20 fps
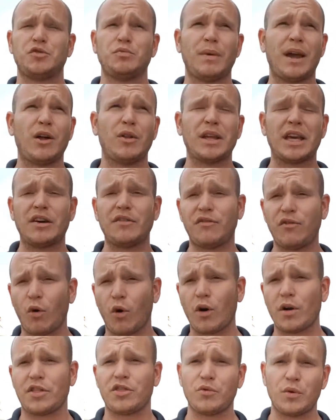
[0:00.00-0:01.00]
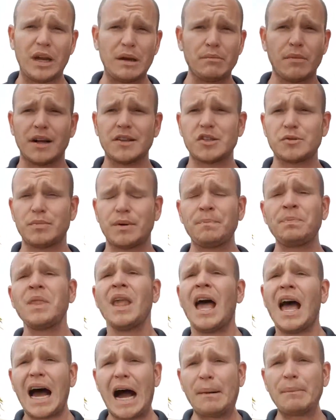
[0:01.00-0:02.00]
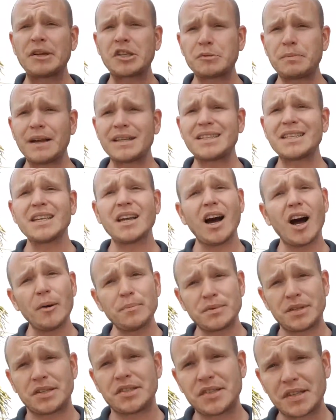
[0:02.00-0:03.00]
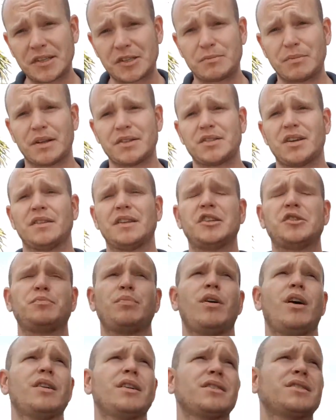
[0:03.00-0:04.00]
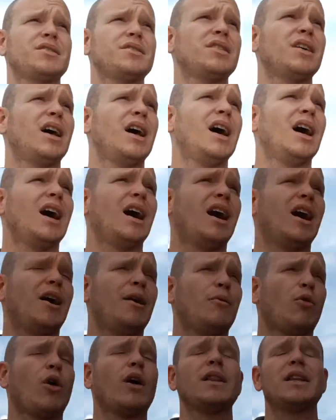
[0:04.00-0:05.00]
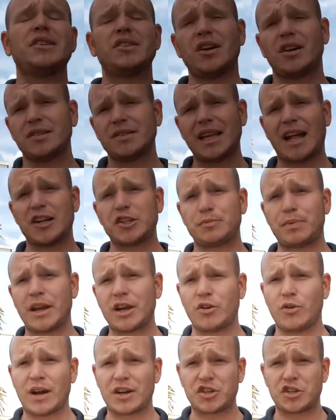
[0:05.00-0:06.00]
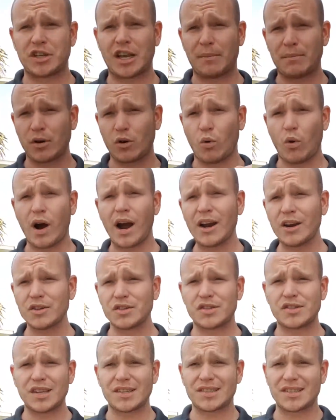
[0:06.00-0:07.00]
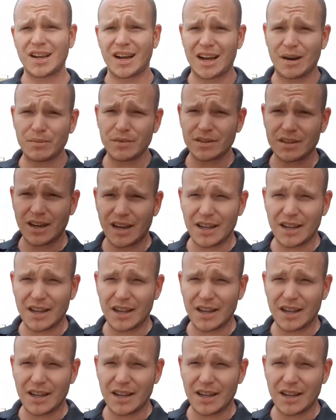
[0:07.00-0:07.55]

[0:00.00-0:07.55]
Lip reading: You may only get 4 or 3 months, but I'm expecting up to 6 months on these products, or at least on Dallas Paint Correction. Now Meguiars does not.